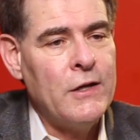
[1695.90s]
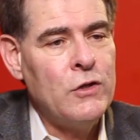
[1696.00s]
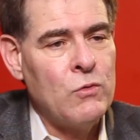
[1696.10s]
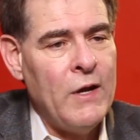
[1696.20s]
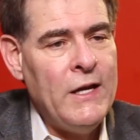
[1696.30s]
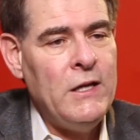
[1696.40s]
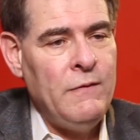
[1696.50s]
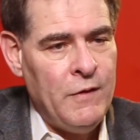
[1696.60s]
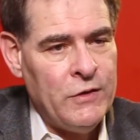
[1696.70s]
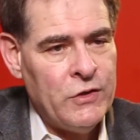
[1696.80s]
great
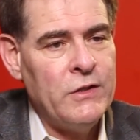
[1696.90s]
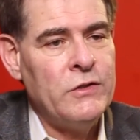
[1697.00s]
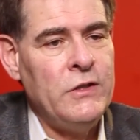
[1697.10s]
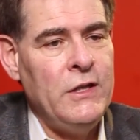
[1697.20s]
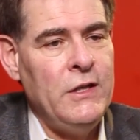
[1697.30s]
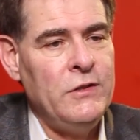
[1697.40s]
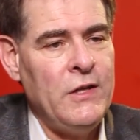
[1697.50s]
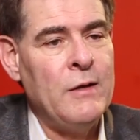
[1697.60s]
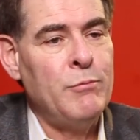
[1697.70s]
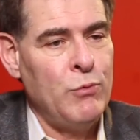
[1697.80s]
efficiencies
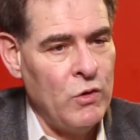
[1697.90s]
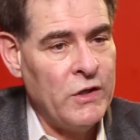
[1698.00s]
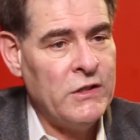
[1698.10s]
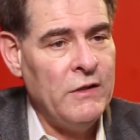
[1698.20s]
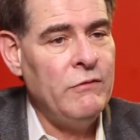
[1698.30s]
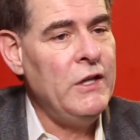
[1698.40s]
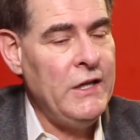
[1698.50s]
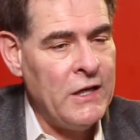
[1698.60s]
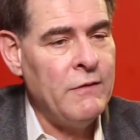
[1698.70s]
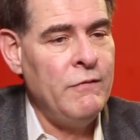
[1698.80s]
and
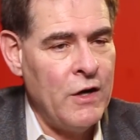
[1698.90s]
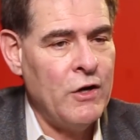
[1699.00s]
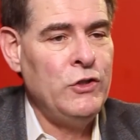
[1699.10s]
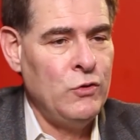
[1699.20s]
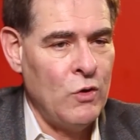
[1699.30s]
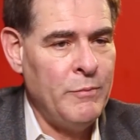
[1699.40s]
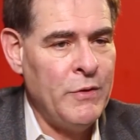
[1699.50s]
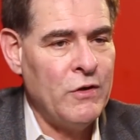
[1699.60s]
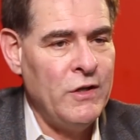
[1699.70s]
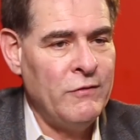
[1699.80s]
productivity in a very short
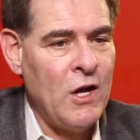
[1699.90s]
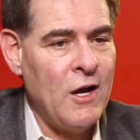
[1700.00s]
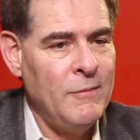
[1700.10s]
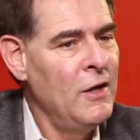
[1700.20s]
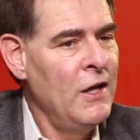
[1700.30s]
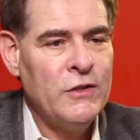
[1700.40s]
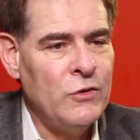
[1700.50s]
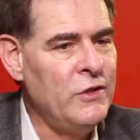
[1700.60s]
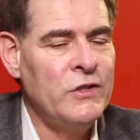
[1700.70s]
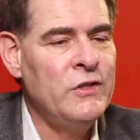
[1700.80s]
period of time.
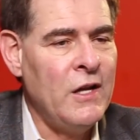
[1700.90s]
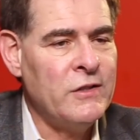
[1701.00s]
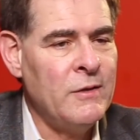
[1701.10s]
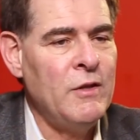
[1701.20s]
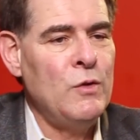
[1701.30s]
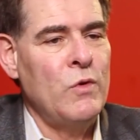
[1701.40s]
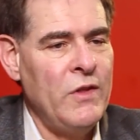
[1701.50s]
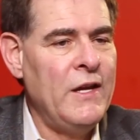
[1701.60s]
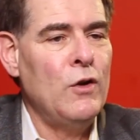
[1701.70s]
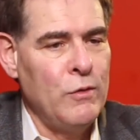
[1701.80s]
So this is not something where
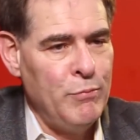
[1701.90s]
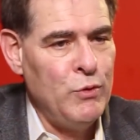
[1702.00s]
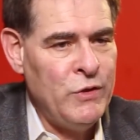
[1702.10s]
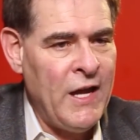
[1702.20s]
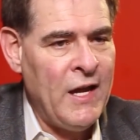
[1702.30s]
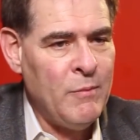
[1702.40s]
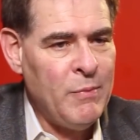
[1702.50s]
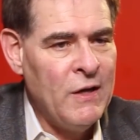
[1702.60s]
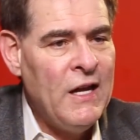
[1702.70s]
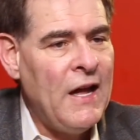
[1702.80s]
they go to boot
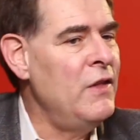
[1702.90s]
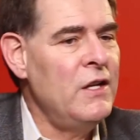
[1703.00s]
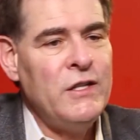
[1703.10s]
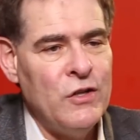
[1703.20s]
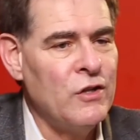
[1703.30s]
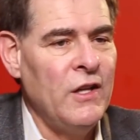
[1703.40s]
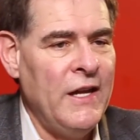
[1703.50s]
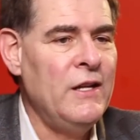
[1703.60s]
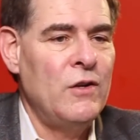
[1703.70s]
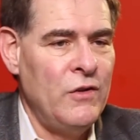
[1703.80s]
camp and then a year
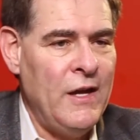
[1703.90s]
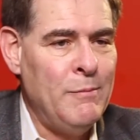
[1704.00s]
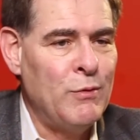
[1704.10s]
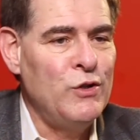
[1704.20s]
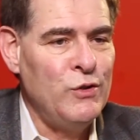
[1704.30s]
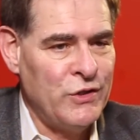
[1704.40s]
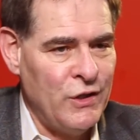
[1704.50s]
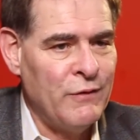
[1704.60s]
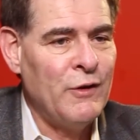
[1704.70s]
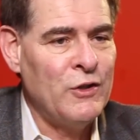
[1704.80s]
later they produce
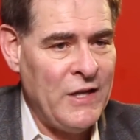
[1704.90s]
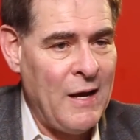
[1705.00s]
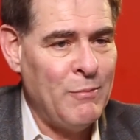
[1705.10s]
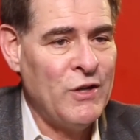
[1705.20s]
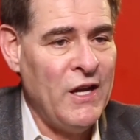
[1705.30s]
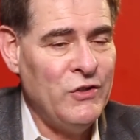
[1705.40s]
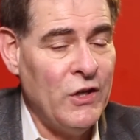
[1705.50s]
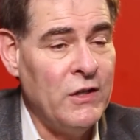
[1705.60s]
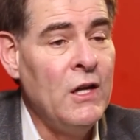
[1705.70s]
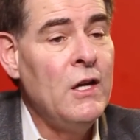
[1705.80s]
their first
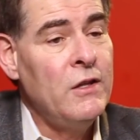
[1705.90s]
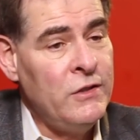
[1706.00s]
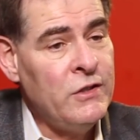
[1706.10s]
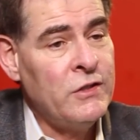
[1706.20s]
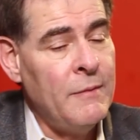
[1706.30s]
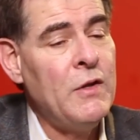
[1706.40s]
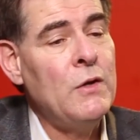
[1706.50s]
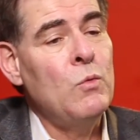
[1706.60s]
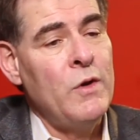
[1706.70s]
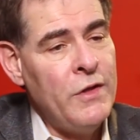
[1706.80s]
application. This is
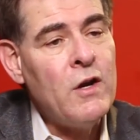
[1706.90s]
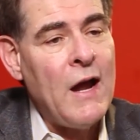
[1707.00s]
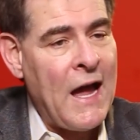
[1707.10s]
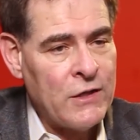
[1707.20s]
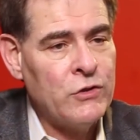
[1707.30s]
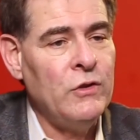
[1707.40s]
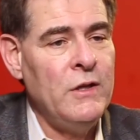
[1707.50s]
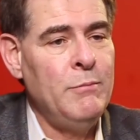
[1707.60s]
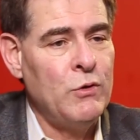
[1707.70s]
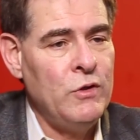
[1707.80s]
something where they're
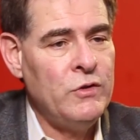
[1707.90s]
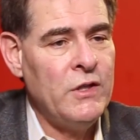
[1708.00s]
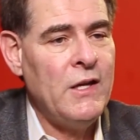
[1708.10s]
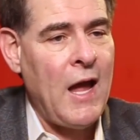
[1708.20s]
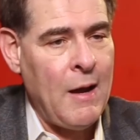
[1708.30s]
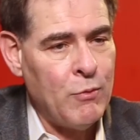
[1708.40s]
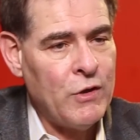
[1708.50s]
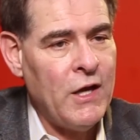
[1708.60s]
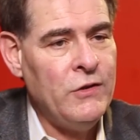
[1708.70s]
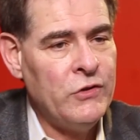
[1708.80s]
actually producing
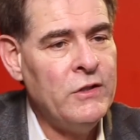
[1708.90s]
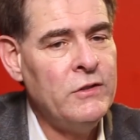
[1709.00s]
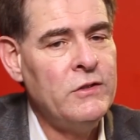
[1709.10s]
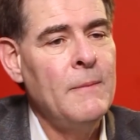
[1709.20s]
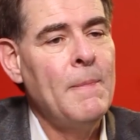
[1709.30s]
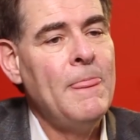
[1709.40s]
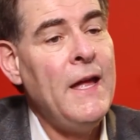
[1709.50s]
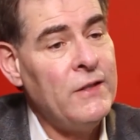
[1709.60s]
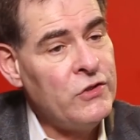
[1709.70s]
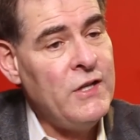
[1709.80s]
applications
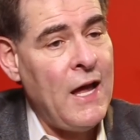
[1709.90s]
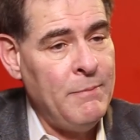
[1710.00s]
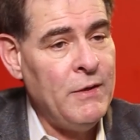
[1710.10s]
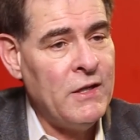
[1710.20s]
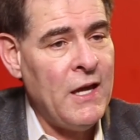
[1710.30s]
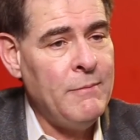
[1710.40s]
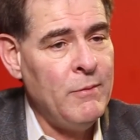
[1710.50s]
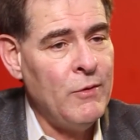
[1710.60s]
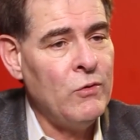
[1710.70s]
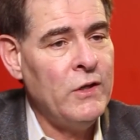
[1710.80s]
and snap-in
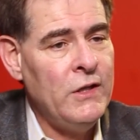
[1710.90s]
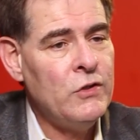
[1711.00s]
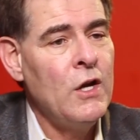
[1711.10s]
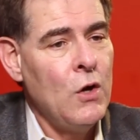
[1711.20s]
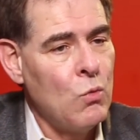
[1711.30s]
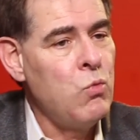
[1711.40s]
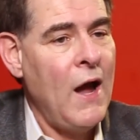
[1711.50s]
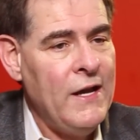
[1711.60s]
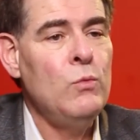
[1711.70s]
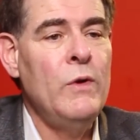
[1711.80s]
capabilities
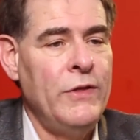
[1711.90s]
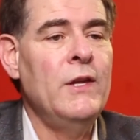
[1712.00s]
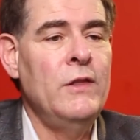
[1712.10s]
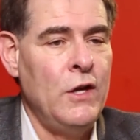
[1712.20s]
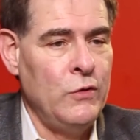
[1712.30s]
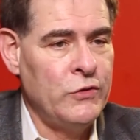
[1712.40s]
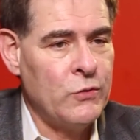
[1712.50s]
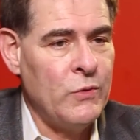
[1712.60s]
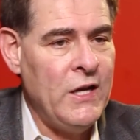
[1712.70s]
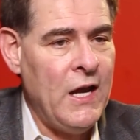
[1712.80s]
right within those
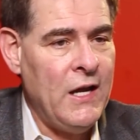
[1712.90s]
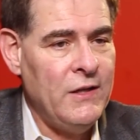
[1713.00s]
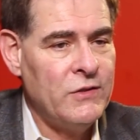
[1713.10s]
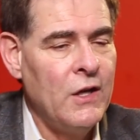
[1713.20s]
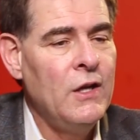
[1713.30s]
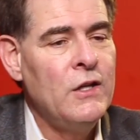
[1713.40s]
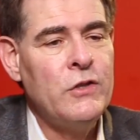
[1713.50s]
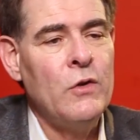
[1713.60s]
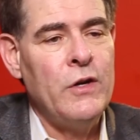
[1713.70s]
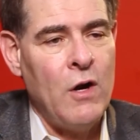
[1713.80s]
3 days.
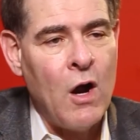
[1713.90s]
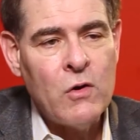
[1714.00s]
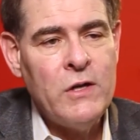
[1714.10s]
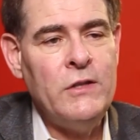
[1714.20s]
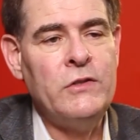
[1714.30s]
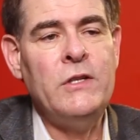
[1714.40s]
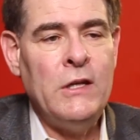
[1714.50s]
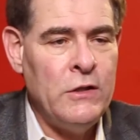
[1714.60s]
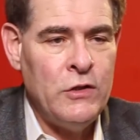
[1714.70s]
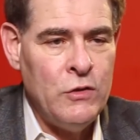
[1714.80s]
So they're already
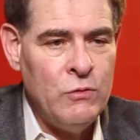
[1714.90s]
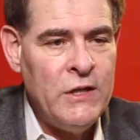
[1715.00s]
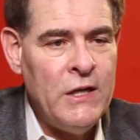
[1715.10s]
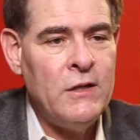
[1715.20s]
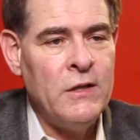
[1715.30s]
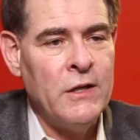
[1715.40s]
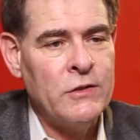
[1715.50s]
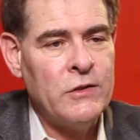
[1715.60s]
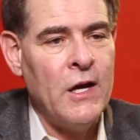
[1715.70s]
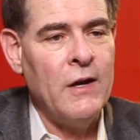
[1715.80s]
seeing the
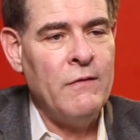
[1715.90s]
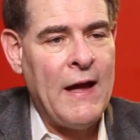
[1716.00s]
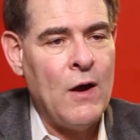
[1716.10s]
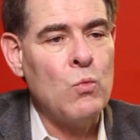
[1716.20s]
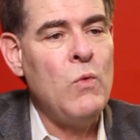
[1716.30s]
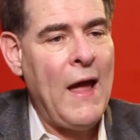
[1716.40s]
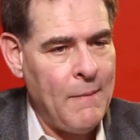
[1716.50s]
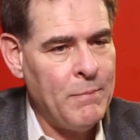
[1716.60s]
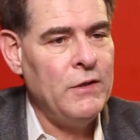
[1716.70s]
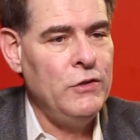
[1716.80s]
uniqueness of how
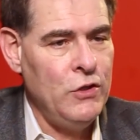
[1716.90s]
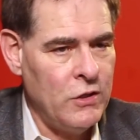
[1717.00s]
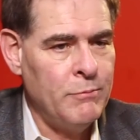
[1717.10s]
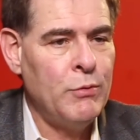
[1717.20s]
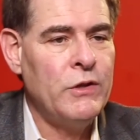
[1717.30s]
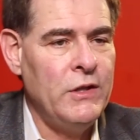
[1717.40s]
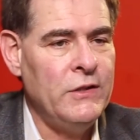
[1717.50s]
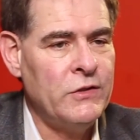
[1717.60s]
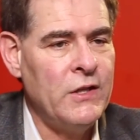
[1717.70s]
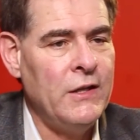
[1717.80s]
rapid you can put
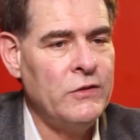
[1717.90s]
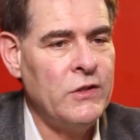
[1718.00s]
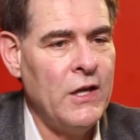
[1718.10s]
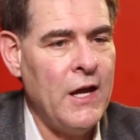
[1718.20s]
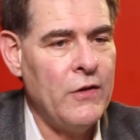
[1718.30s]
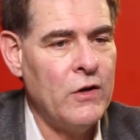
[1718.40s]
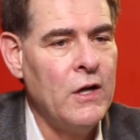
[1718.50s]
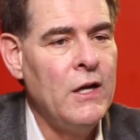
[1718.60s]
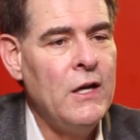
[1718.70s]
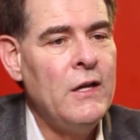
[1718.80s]
these things together.
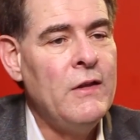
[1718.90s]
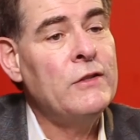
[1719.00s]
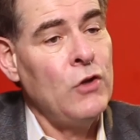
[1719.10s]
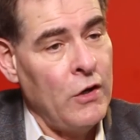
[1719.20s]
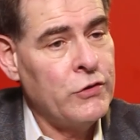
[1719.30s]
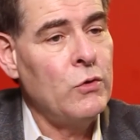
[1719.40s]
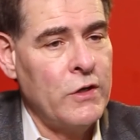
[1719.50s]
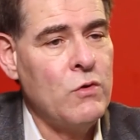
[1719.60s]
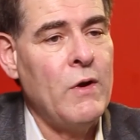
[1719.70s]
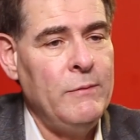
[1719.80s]
That's also a
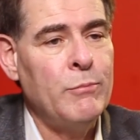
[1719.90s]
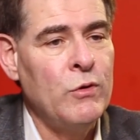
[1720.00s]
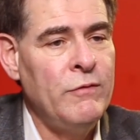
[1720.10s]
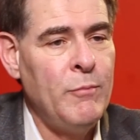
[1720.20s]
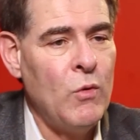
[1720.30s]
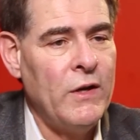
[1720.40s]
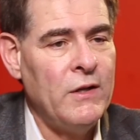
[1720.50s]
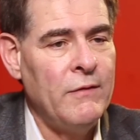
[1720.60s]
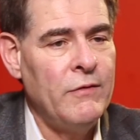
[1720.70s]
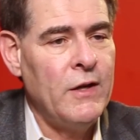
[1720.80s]
great proof
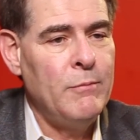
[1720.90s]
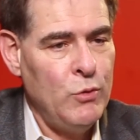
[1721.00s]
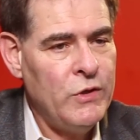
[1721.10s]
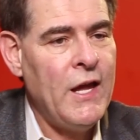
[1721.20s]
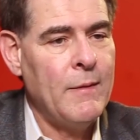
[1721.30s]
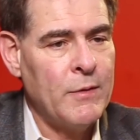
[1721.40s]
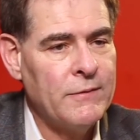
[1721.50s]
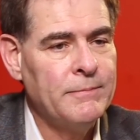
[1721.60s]
point of the boot camp.